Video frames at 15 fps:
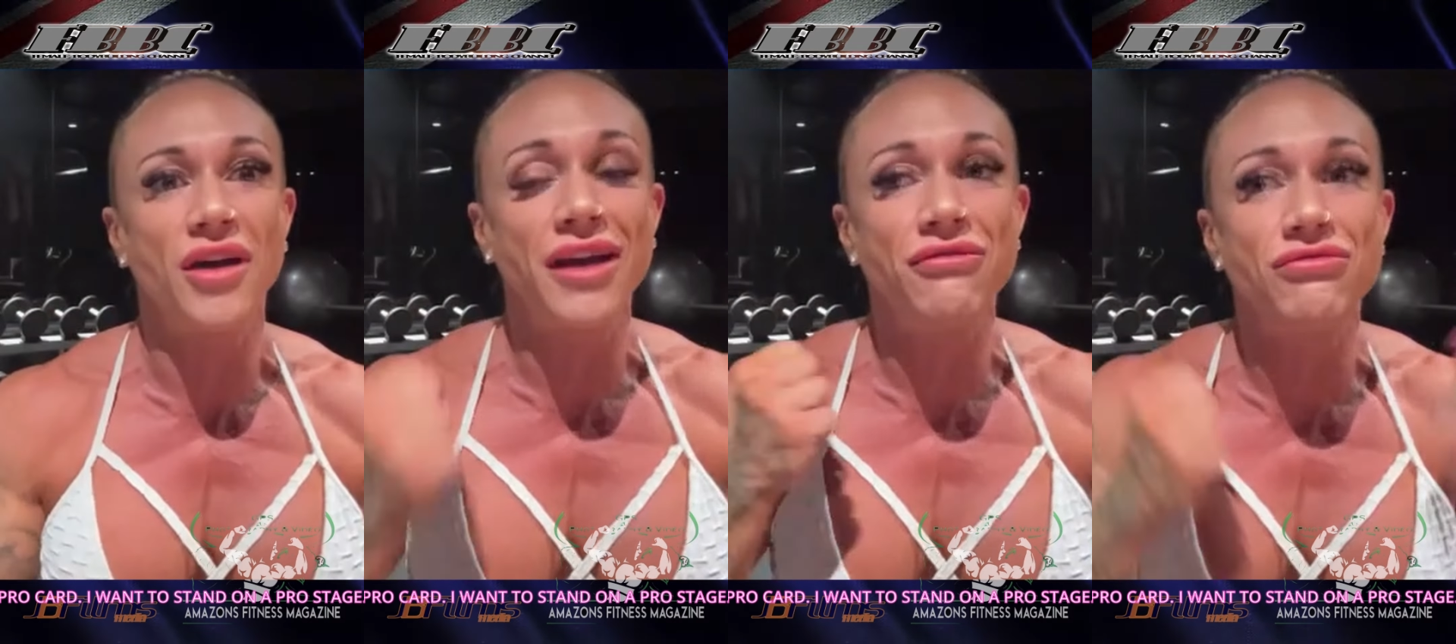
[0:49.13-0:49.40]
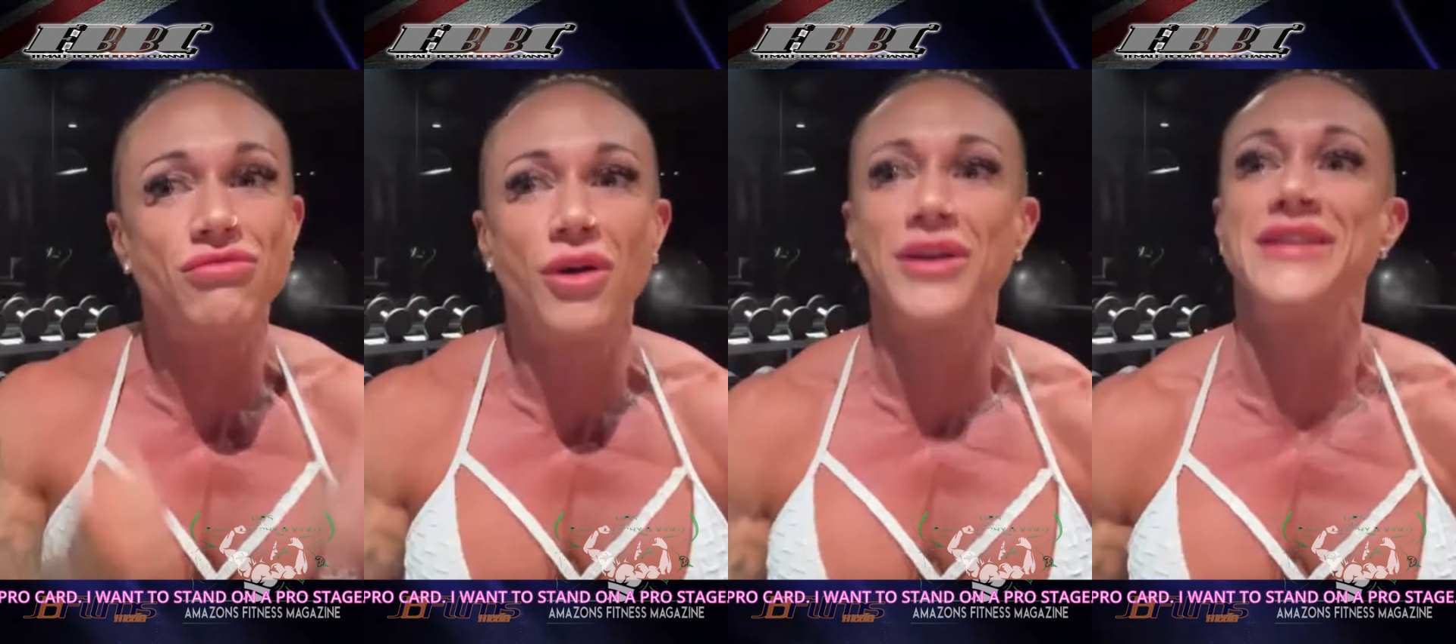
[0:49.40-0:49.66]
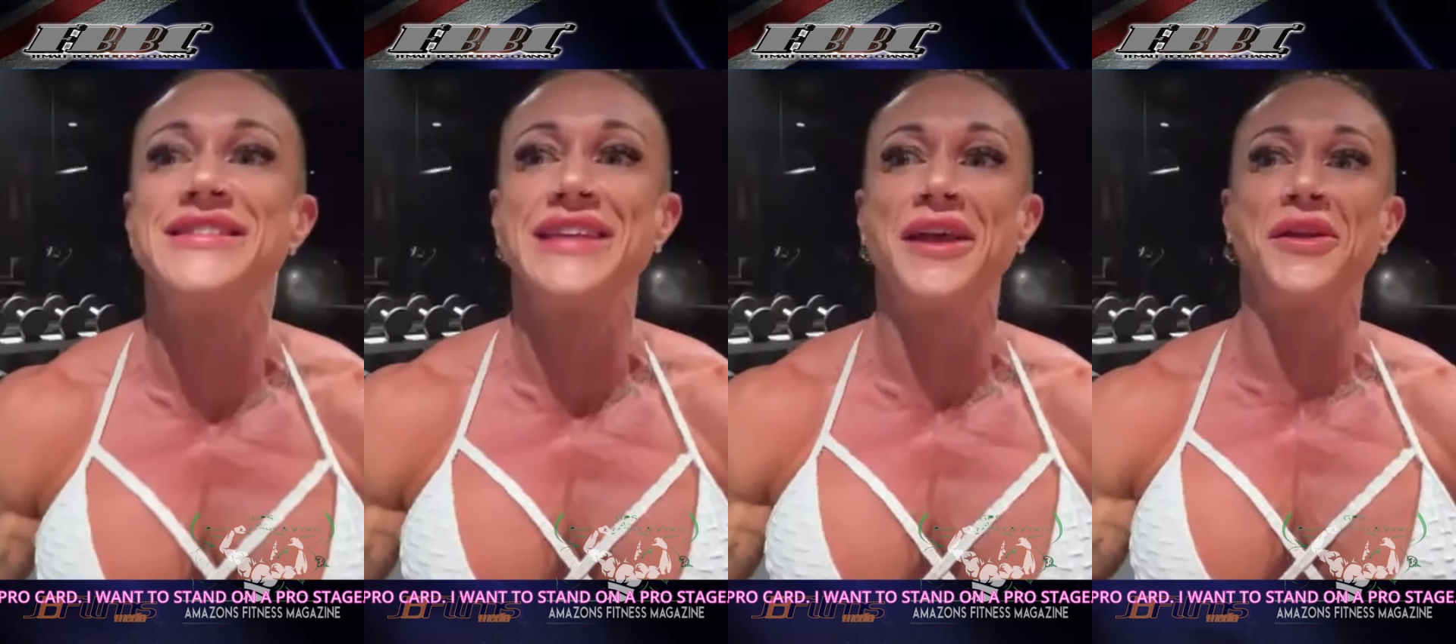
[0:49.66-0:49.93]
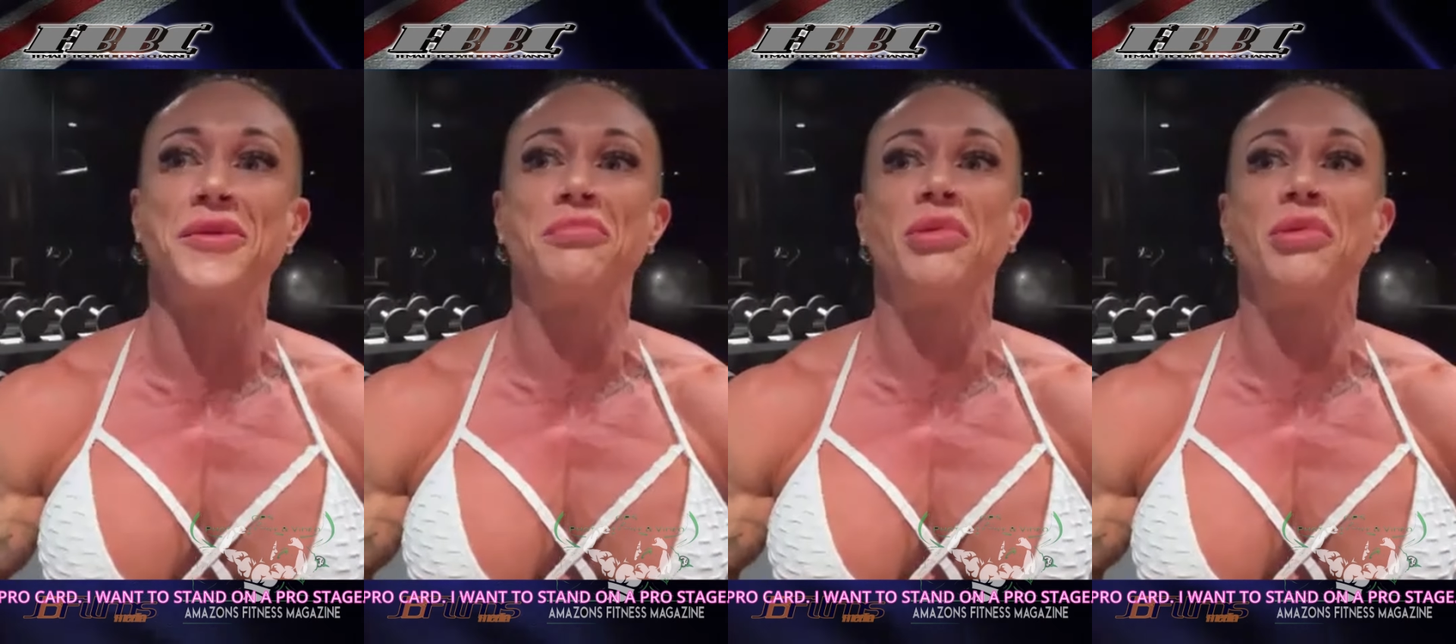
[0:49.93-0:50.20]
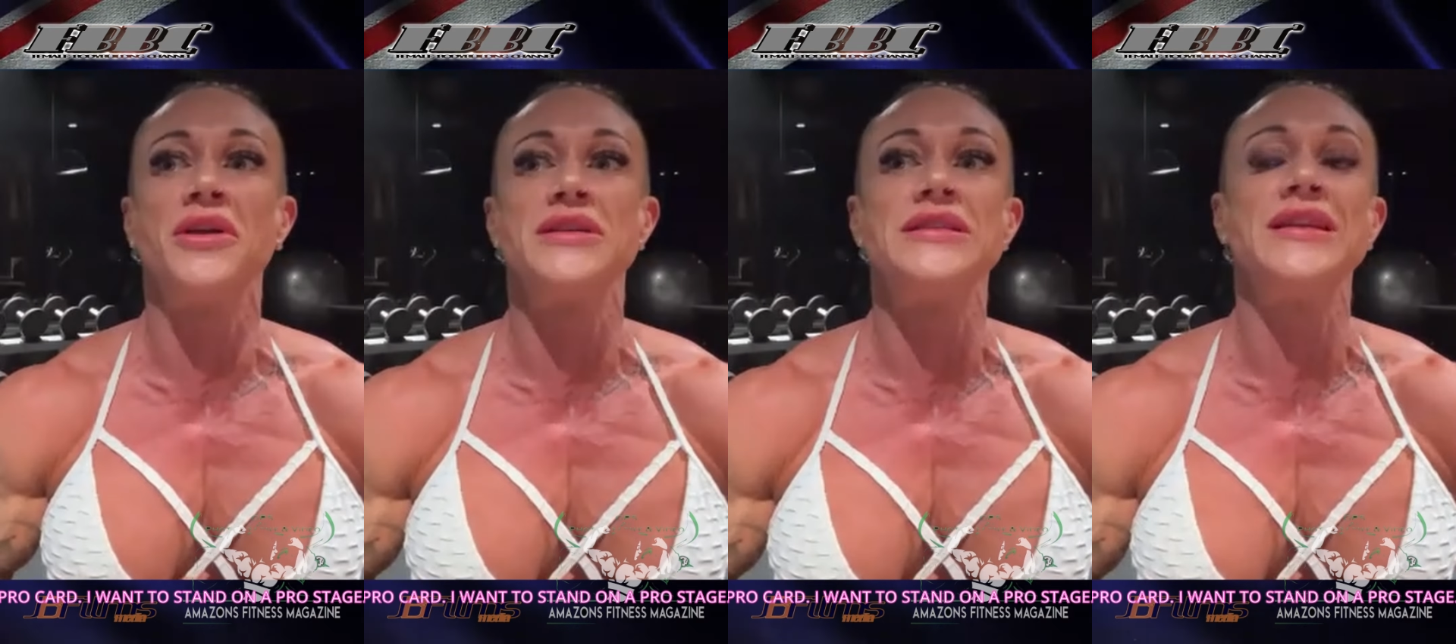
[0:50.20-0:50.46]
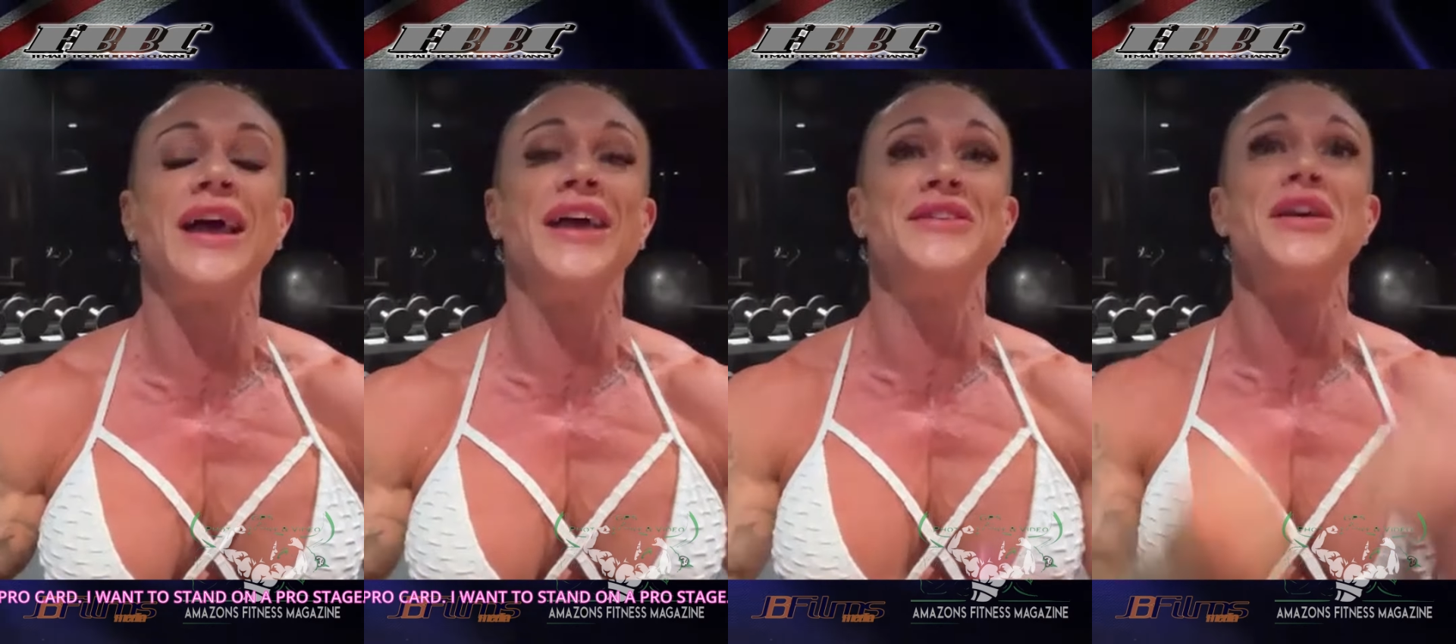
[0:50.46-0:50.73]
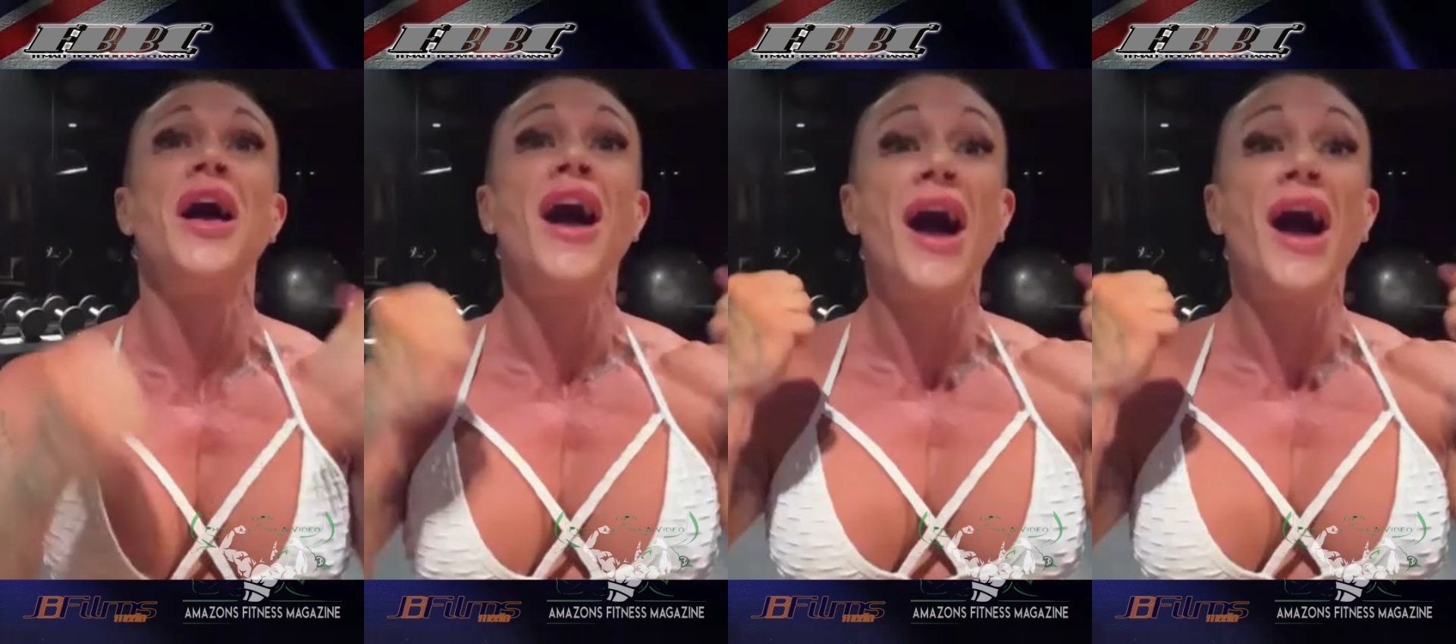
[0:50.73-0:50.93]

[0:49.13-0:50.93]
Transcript: I want to stand on the pro stage.